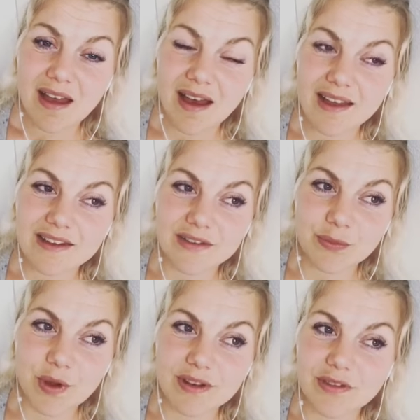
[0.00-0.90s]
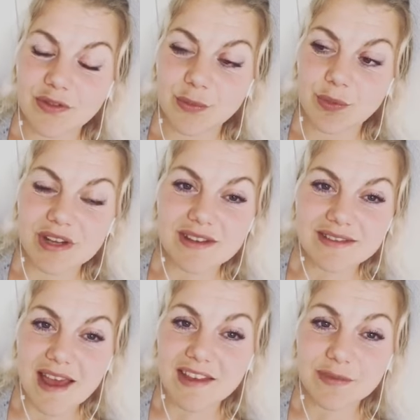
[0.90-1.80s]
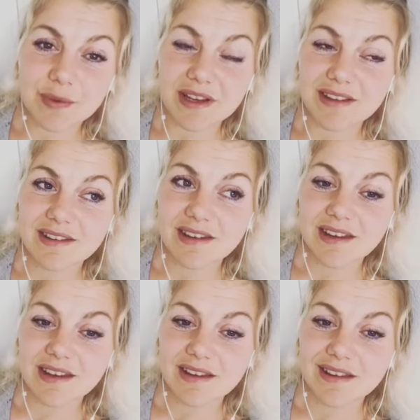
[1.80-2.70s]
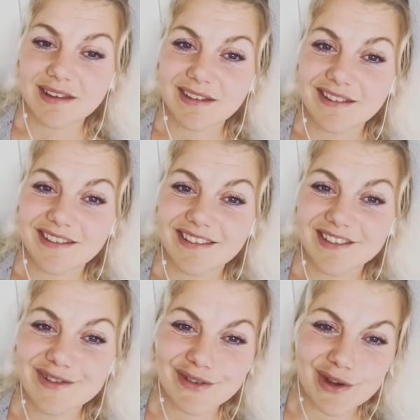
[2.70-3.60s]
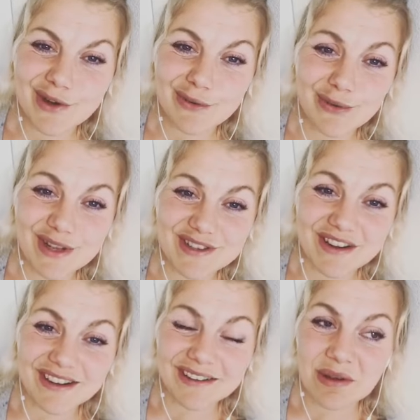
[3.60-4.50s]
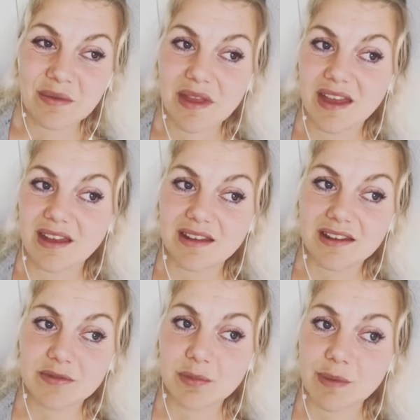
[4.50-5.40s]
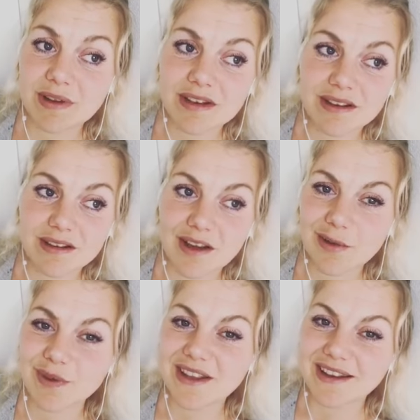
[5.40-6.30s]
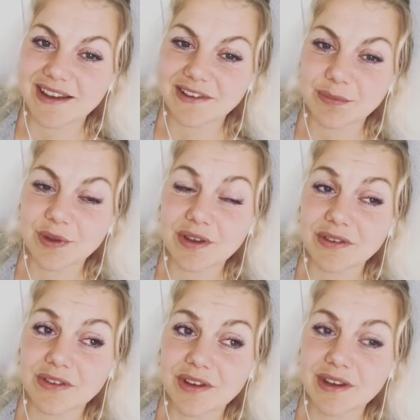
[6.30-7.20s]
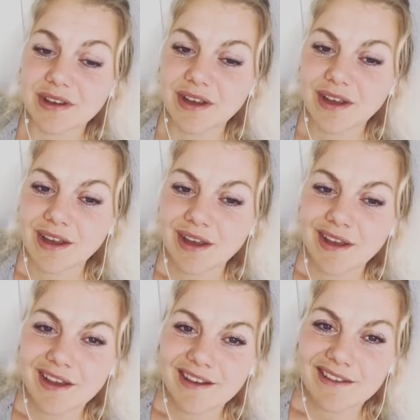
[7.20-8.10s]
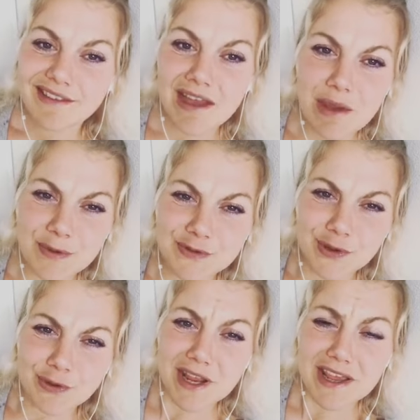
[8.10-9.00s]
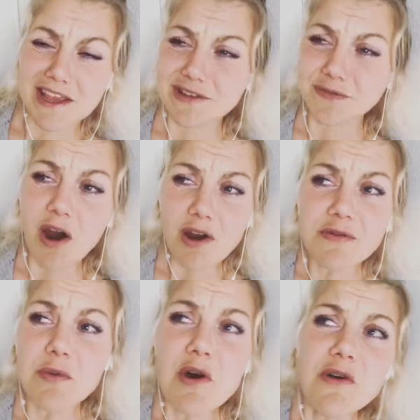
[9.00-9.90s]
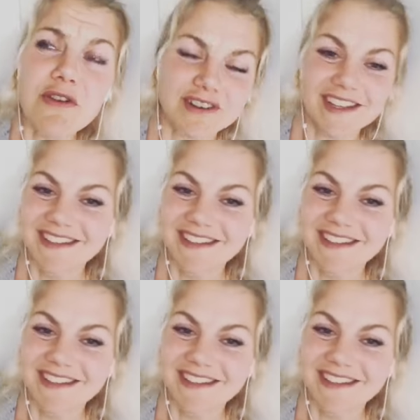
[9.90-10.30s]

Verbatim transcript: I just wanted to bring this aspect to the Corona talk, and it's probably not gonna be the last because the episode is far from over.